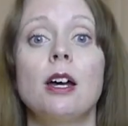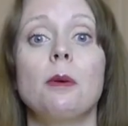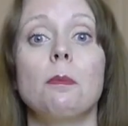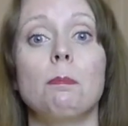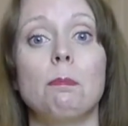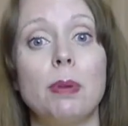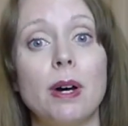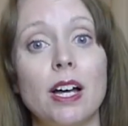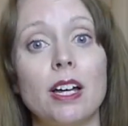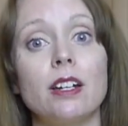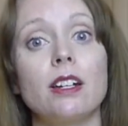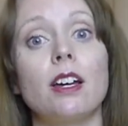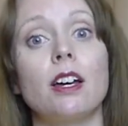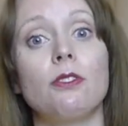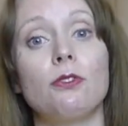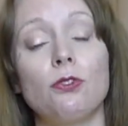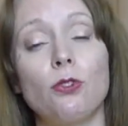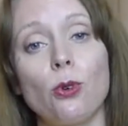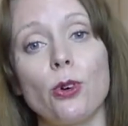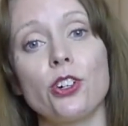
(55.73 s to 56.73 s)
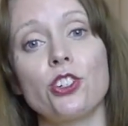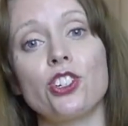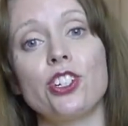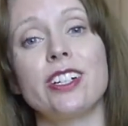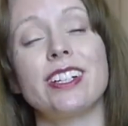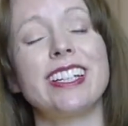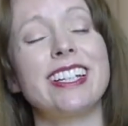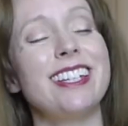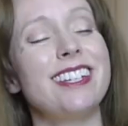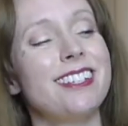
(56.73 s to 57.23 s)
But
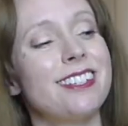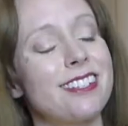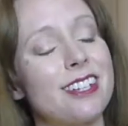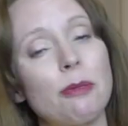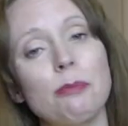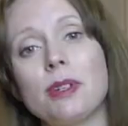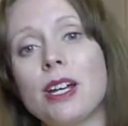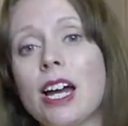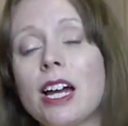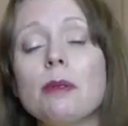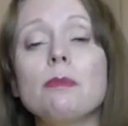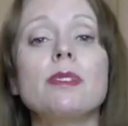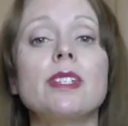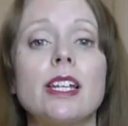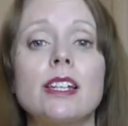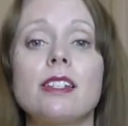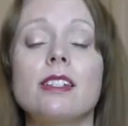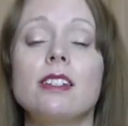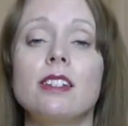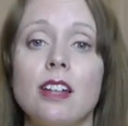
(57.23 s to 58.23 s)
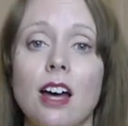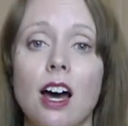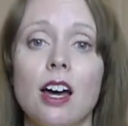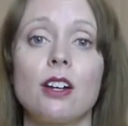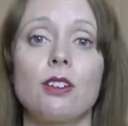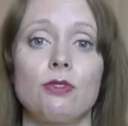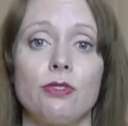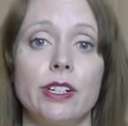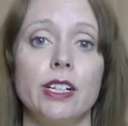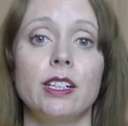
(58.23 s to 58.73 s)
unfortunately, sometimes that's not
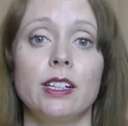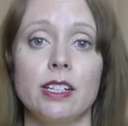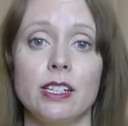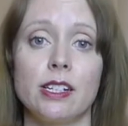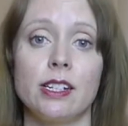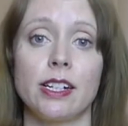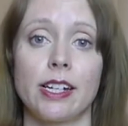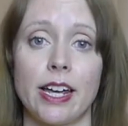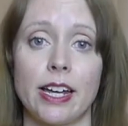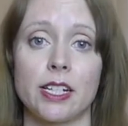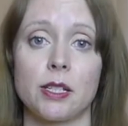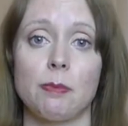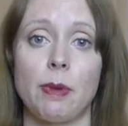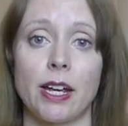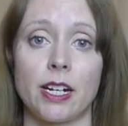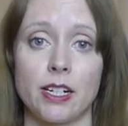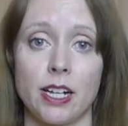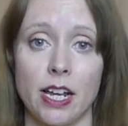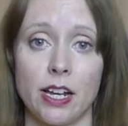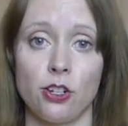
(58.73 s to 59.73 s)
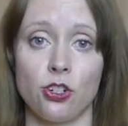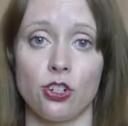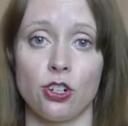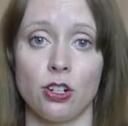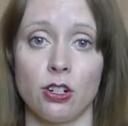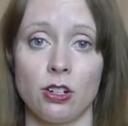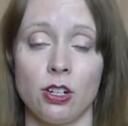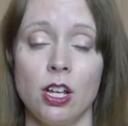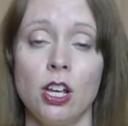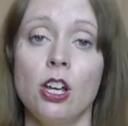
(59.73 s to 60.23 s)
a realistic
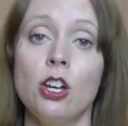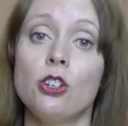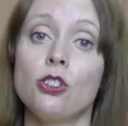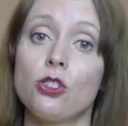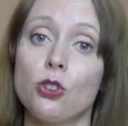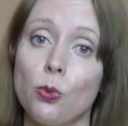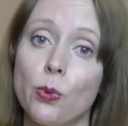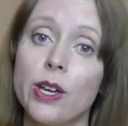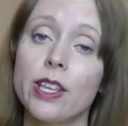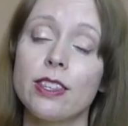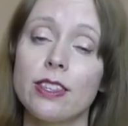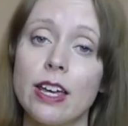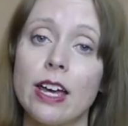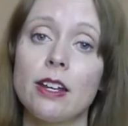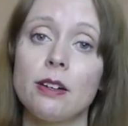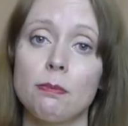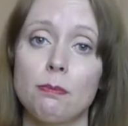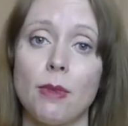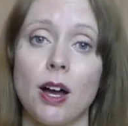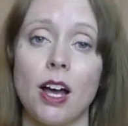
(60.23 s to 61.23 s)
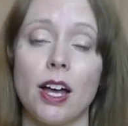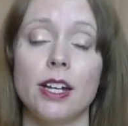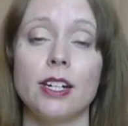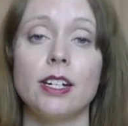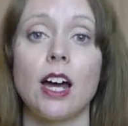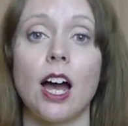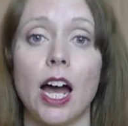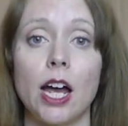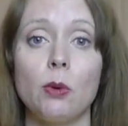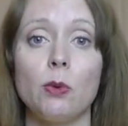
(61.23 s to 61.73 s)
expectation. So with that in mind,
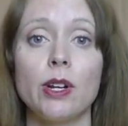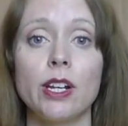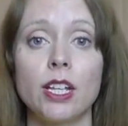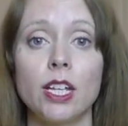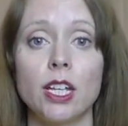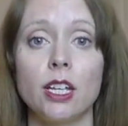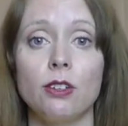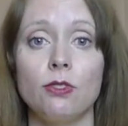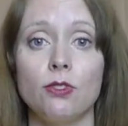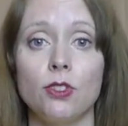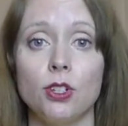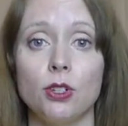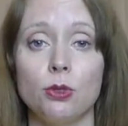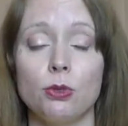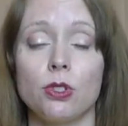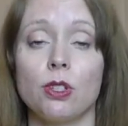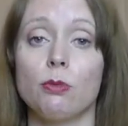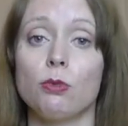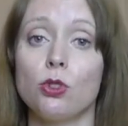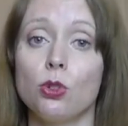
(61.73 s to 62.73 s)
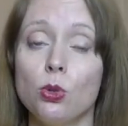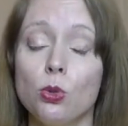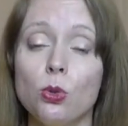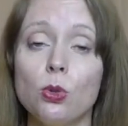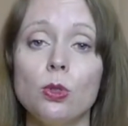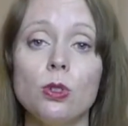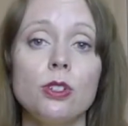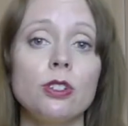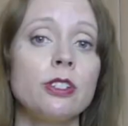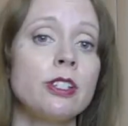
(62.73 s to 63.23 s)
I want to give you some
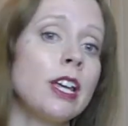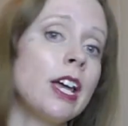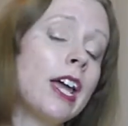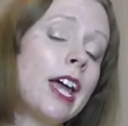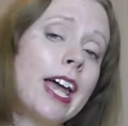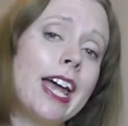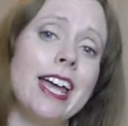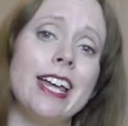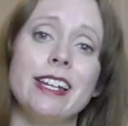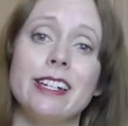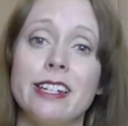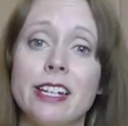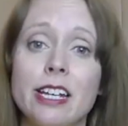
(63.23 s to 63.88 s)
tools and